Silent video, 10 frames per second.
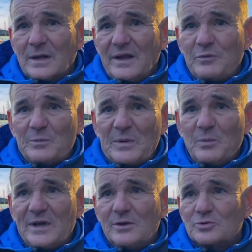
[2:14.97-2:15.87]
If we've been
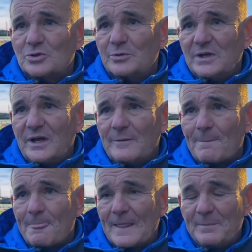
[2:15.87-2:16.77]
winning or drawing, yeah.
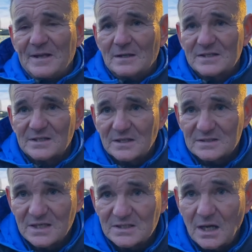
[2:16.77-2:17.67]
I mean, listen,
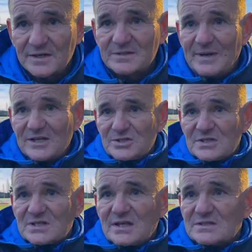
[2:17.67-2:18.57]
it's hard as a manager
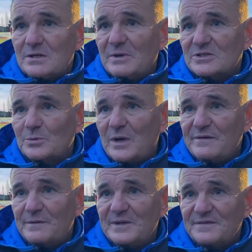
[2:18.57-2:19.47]
to take too much away
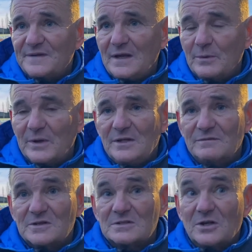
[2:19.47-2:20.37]
from a defeat when
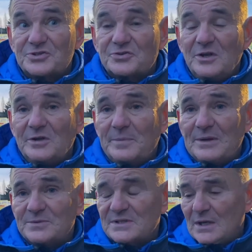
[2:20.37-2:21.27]
you've just lost three on the
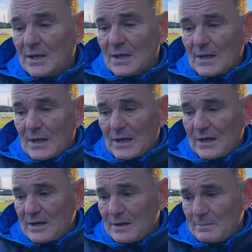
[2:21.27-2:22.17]
bounce.
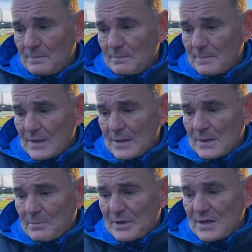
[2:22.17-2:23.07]

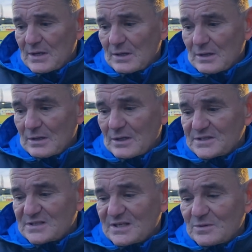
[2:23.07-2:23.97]
But
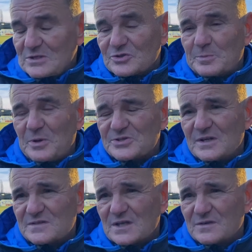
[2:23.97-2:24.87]
as I said, there's lots of
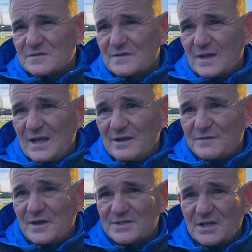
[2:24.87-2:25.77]
positive stuff in the
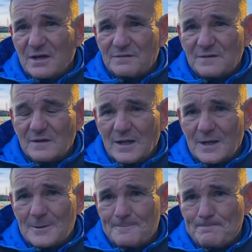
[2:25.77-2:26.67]
first half.
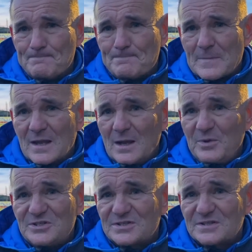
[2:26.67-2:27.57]
And
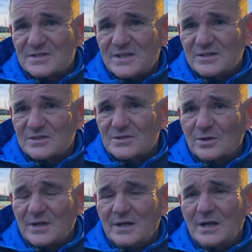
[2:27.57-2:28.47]
we just, as I said, just
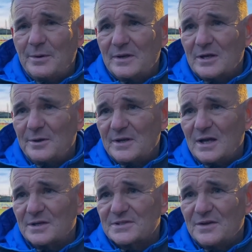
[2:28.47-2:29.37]
got to keep going and going and
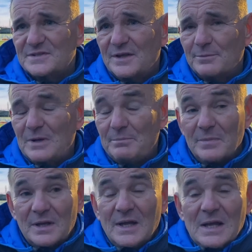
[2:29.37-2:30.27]
get ourselves out of the run.
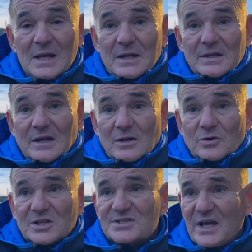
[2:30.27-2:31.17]
But, the
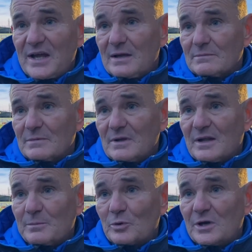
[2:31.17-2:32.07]
longer you say it,
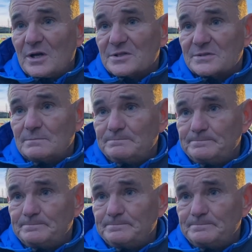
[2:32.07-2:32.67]
the more it hurts.